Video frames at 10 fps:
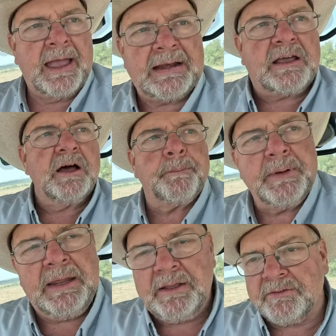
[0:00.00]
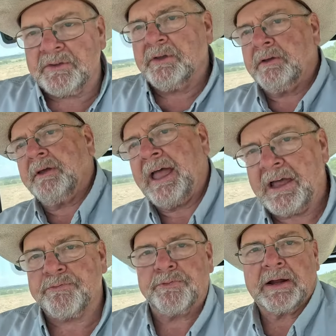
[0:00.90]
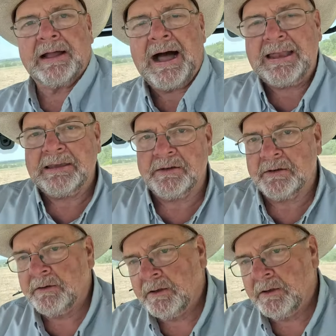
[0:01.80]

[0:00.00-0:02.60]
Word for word: and companies have forgotten